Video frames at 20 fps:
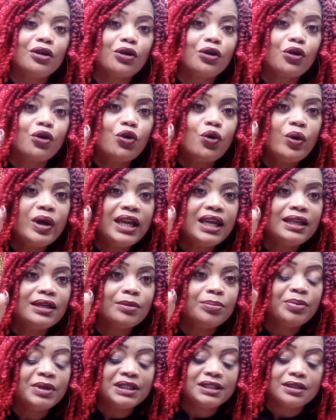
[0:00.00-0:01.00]
Queen of
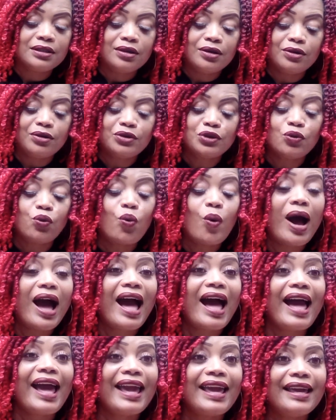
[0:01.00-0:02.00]
Pentacles.
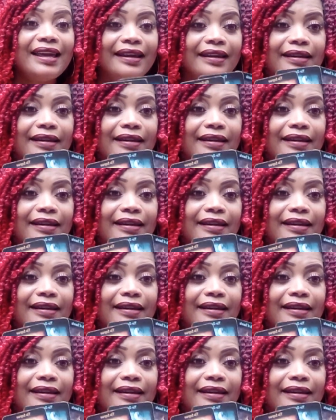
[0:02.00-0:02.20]
Why?